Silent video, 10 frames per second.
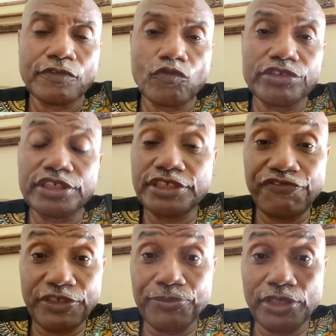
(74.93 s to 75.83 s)
was a
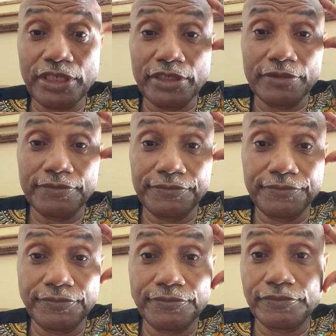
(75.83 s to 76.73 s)
defibrillator.
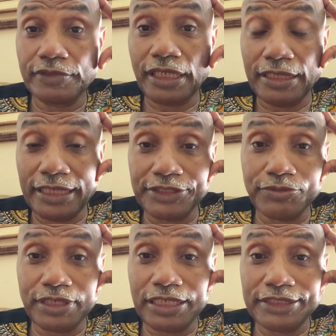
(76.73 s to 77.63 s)
And
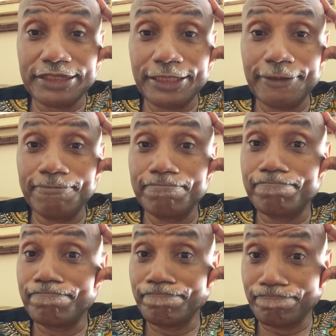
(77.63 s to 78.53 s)
that's when I said,
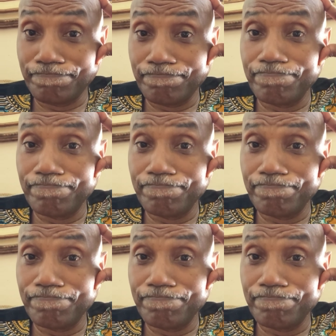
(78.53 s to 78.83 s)
hmm.